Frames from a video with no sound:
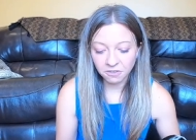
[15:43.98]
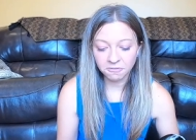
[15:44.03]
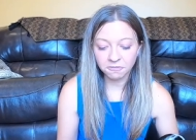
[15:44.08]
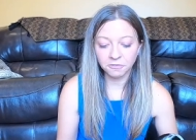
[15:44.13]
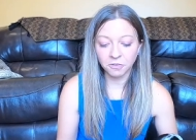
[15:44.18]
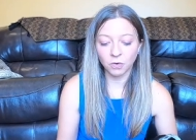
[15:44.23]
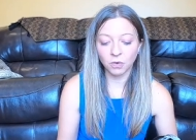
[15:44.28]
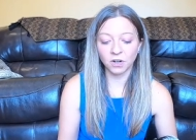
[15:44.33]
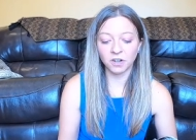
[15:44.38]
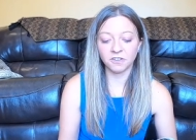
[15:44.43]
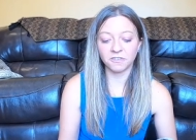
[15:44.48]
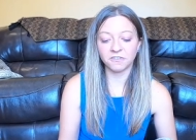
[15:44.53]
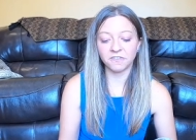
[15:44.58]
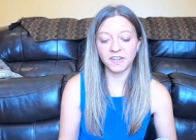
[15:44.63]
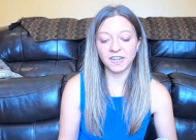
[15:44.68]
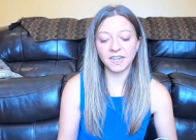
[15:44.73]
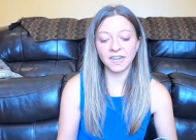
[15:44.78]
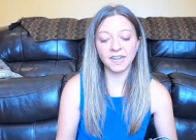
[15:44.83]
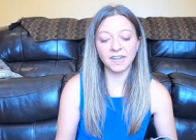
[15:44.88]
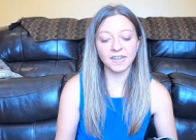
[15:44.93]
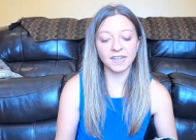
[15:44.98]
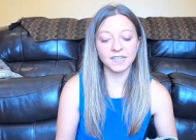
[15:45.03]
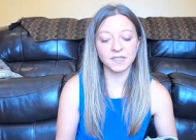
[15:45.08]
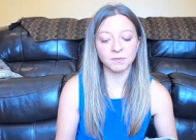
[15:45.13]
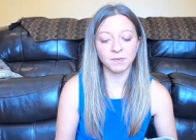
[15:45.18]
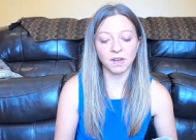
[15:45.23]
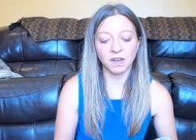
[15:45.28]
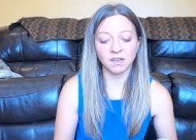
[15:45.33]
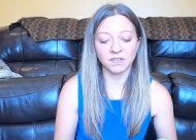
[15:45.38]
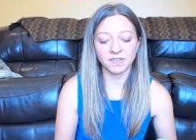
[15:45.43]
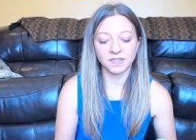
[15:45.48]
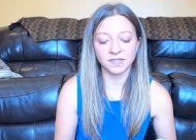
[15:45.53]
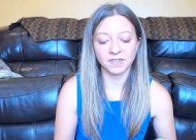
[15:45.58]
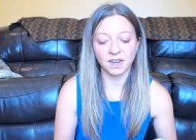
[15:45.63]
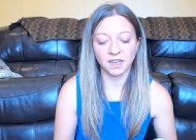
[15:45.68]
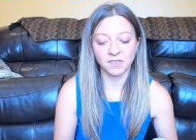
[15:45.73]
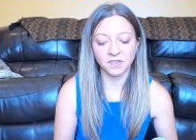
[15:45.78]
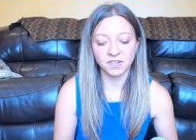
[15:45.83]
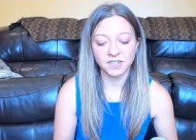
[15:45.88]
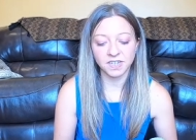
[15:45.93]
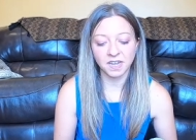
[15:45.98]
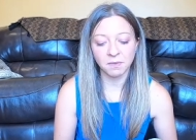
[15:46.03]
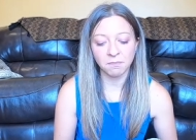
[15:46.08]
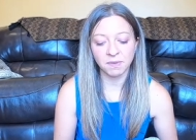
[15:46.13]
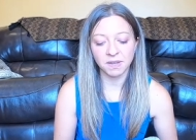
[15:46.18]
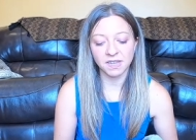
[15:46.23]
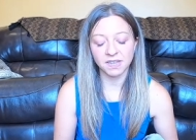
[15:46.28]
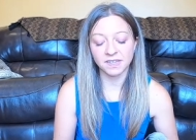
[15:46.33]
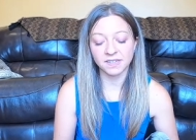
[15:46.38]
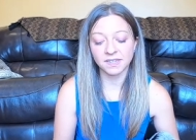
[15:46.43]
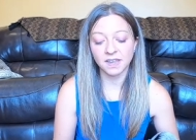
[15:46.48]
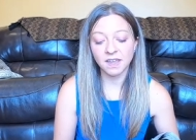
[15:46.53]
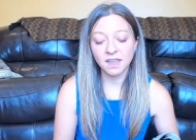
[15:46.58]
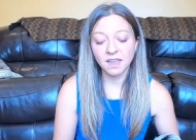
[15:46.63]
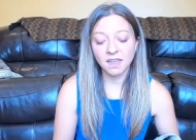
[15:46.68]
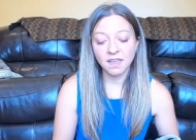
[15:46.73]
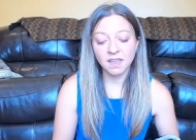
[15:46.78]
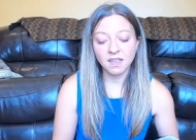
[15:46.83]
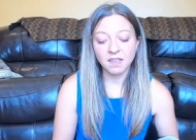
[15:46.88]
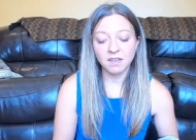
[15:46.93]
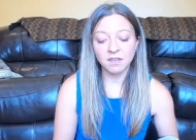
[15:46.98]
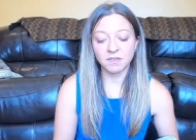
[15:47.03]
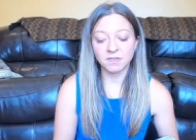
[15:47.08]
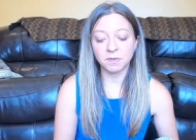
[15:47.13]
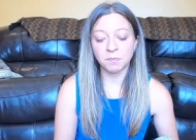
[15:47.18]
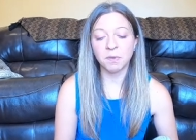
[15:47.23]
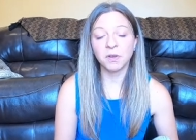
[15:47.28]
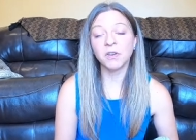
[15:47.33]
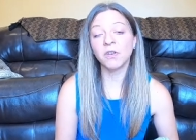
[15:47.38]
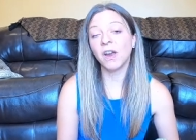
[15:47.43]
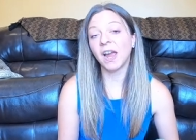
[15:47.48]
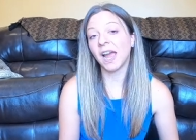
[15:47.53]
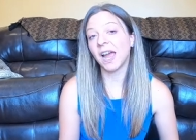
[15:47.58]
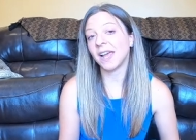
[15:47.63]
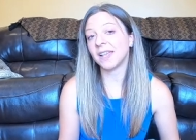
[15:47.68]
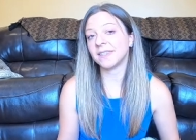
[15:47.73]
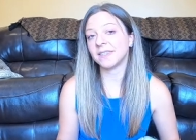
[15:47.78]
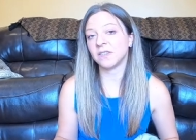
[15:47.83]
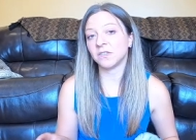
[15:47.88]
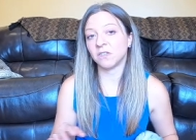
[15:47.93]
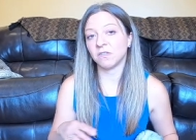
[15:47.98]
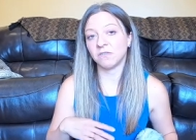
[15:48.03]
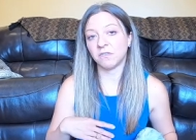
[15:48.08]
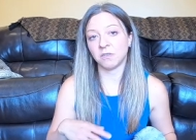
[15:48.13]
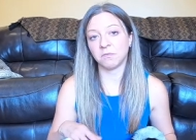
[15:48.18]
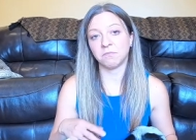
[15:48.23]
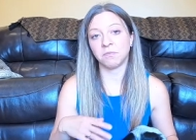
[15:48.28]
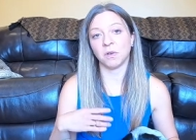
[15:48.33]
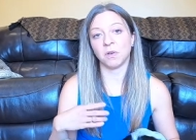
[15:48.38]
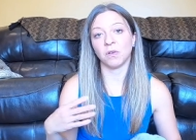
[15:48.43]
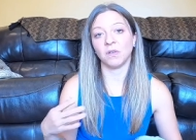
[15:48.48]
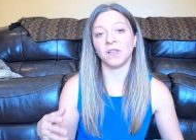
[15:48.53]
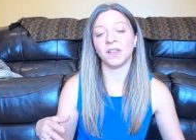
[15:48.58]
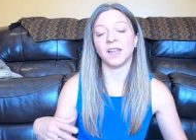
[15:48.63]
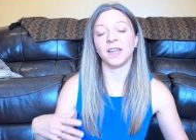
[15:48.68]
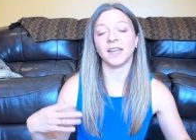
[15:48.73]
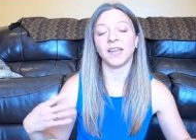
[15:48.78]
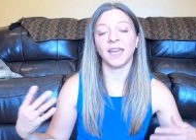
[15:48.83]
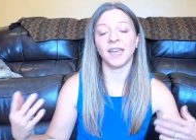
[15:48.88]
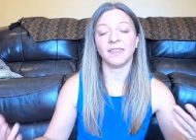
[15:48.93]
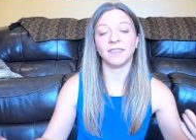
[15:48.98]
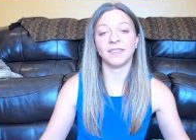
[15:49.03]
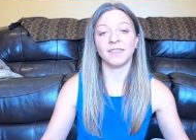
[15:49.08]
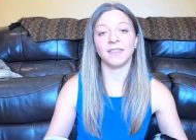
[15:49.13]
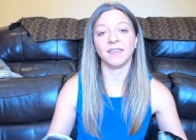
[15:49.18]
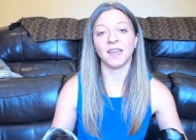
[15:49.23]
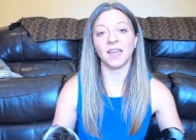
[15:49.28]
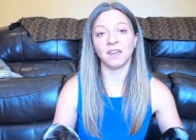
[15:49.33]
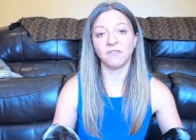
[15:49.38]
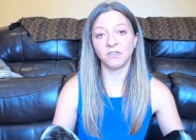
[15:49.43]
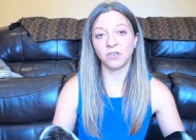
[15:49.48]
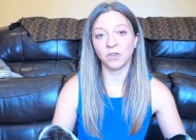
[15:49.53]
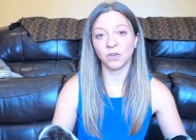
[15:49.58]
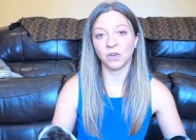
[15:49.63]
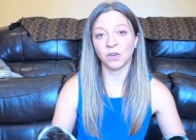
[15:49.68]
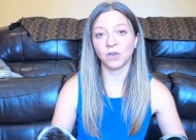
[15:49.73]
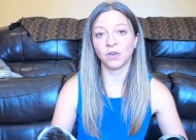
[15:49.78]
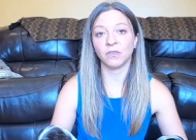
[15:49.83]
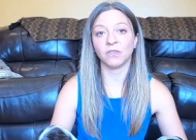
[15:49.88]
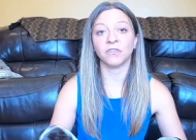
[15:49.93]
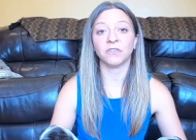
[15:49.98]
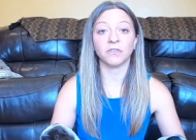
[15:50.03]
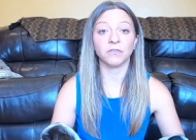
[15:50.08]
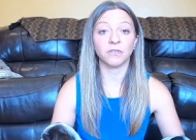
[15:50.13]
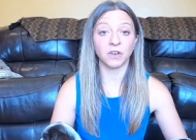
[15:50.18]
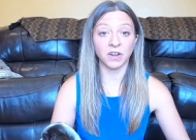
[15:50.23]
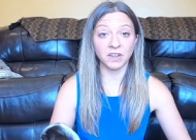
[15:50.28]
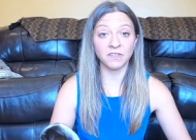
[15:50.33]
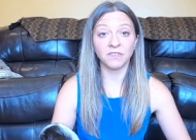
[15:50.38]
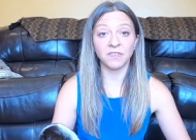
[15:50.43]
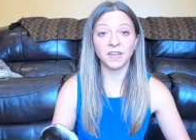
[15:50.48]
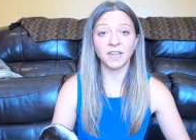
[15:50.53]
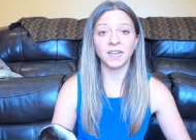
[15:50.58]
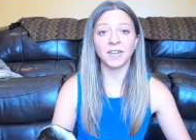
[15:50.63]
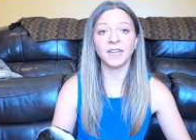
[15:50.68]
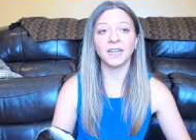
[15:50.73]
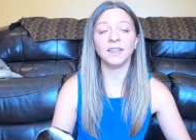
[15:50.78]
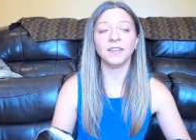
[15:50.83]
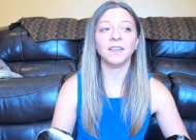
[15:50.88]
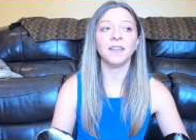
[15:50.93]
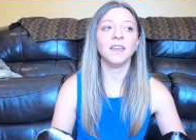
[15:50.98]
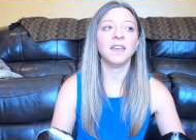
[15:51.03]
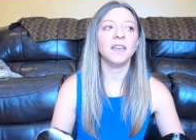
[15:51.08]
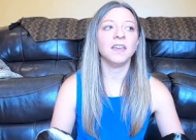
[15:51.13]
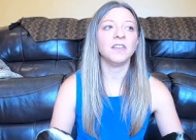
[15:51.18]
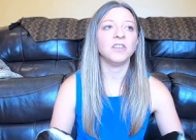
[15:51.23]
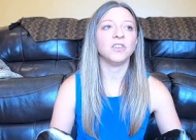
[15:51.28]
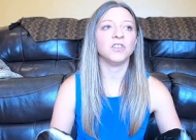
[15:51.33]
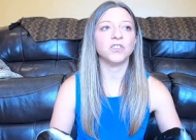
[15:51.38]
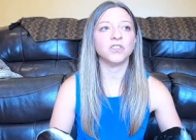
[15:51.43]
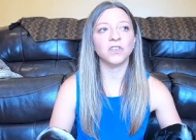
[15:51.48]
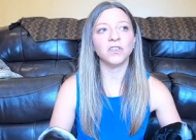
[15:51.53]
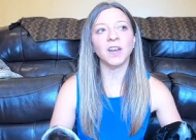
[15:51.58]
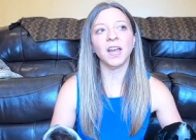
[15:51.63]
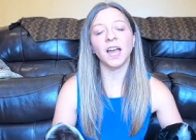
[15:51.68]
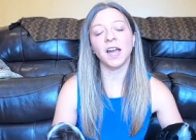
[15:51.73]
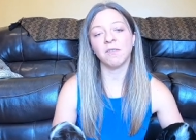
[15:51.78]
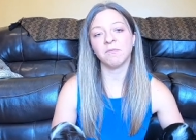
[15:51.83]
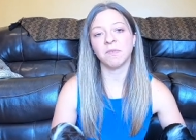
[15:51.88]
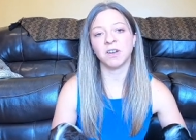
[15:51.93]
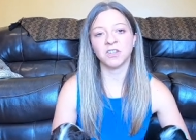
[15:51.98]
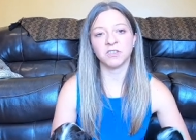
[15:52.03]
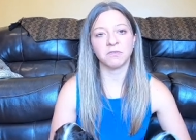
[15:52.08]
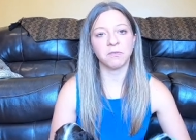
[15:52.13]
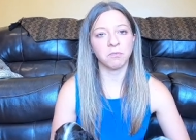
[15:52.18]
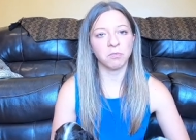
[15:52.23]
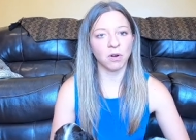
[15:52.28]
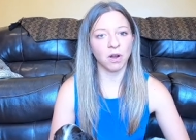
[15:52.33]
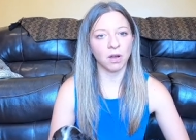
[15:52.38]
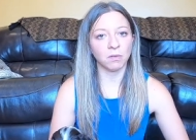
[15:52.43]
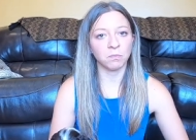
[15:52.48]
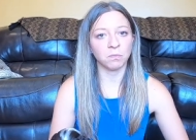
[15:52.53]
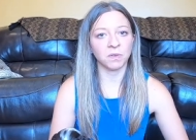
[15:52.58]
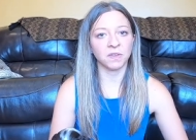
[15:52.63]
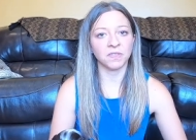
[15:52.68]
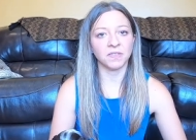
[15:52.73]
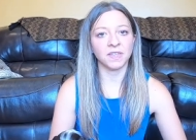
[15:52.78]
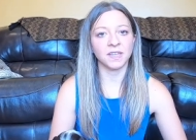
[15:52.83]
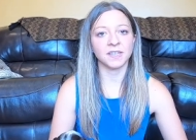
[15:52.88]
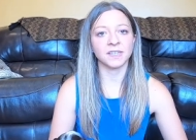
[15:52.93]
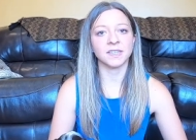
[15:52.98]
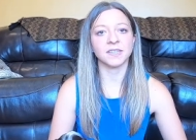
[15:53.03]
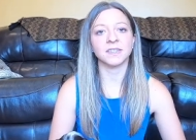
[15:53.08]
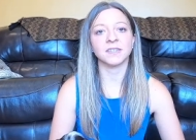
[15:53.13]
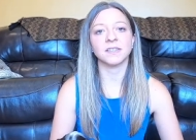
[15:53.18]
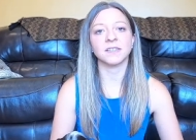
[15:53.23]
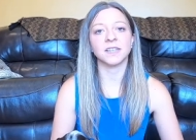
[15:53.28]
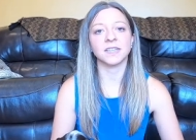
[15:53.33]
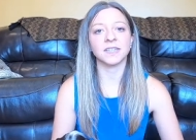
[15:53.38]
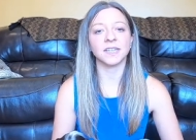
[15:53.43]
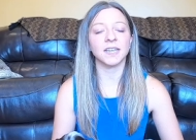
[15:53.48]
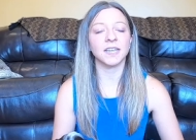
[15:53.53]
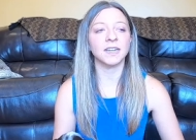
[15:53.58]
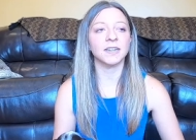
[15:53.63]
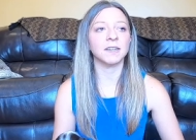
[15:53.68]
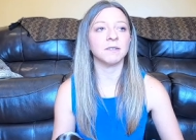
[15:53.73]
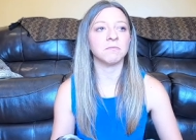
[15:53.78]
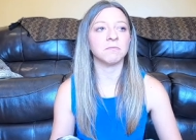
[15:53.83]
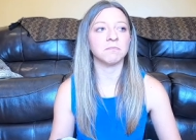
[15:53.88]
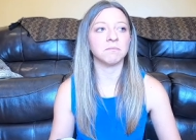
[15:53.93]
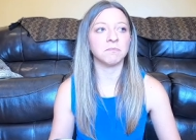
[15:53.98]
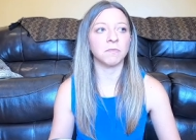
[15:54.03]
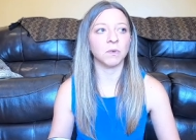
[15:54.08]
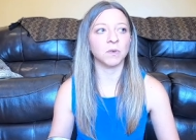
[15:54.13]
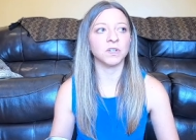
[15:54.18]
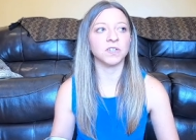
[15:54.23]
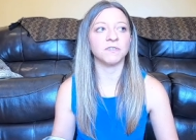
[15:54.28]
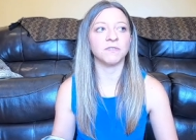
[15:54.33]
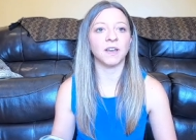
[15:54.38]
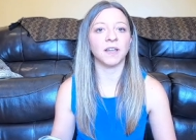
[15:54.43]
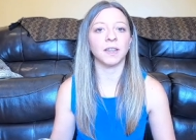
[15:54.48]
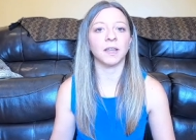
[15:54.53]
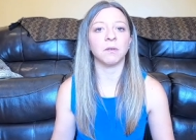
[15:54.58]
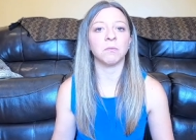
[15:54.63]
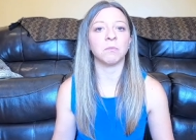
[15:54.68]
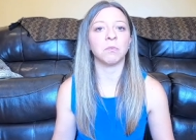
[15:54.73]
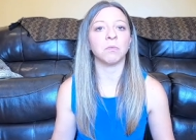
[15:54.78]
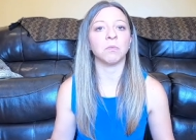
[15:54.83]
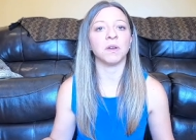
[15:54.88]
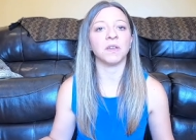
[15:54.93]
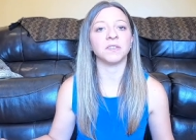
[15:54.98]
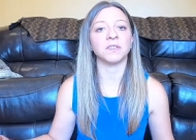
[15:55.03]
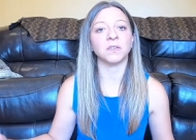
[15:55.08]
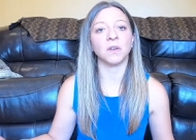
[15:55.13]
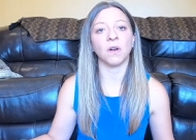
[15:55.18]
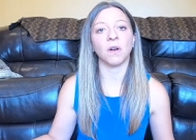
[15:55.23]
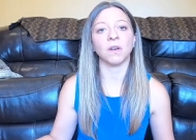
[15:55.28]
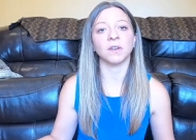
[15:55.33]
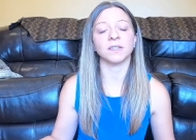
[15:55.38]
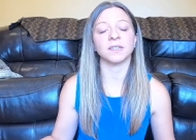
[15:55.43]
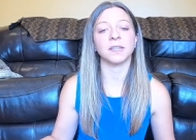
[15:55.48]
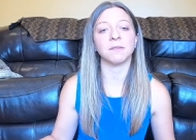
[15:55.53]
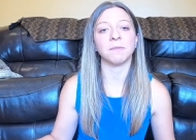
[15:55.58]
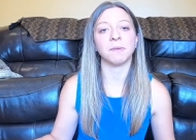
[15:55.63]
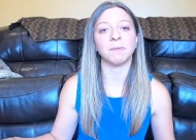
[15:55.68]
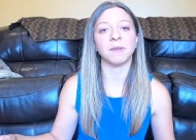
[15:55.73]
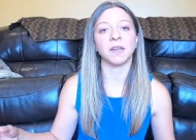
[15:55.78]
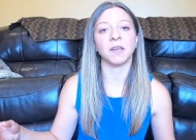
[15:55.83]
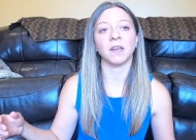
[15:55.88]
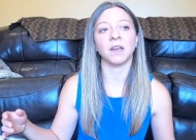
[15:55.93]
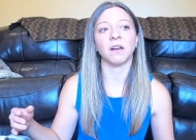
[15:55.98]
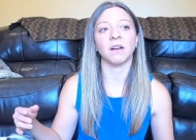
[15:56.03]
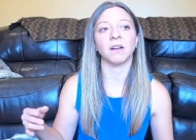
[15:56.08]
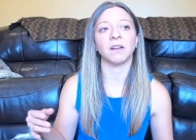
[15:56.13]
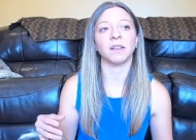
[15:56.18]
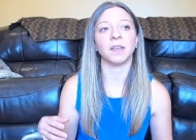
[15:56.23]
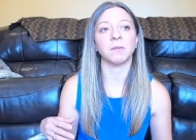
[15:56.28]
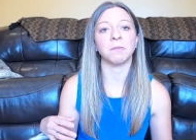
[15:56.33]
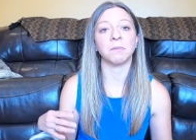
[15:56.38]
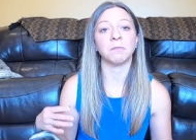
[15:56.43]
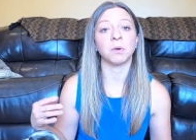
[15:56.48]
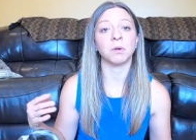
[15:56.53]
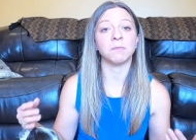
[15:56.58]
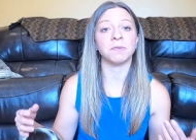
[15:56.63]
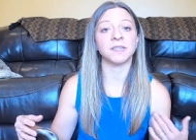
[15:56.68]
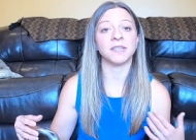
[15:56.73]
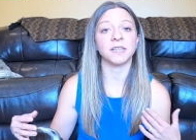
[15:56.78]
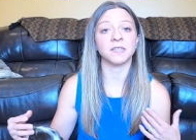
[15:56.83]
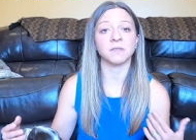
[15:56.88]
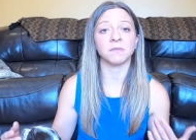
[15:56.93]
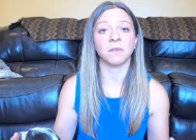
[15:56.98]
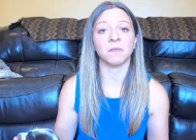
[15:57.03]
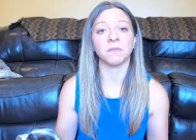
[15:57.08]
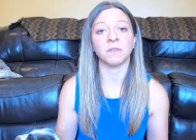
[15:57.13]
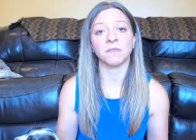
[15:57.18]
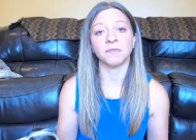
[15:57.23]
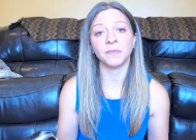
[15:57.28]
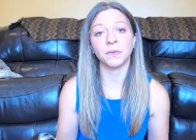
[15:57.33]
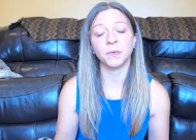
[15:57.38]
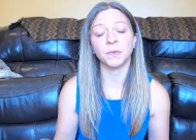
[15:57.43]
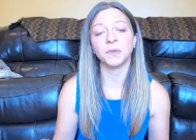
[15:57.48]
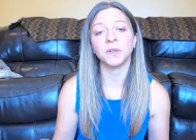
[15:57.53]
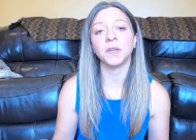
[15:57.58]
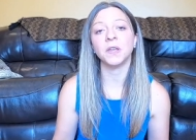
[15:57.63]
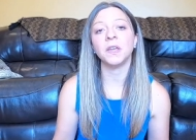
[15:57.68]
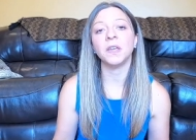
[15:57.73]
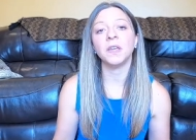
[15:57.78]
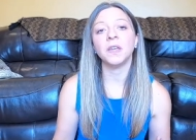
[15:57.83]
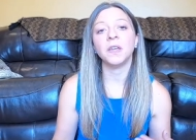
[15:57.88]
for feeding as well as another tip is to put your hands in the food bowl again, if you're free feeding, you shouldn't have much of a problem with this. This can more develop with dogs that maybe are a little bit more possessive of their food